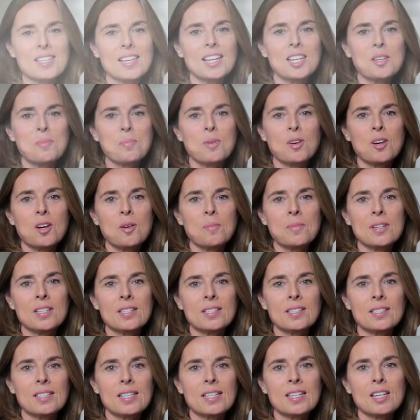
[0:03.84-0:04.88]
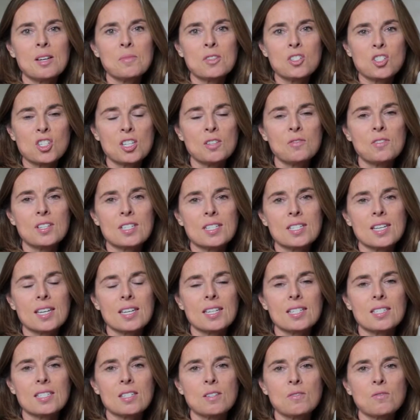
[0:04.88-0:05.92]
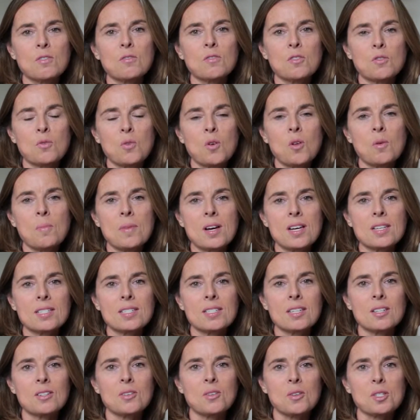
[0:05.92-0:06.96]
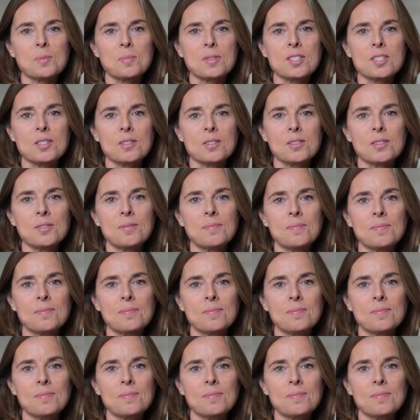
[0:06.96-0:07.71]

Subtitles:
Callie Palmer and I'm the Chief Executive of the Royal Marsden Hospital.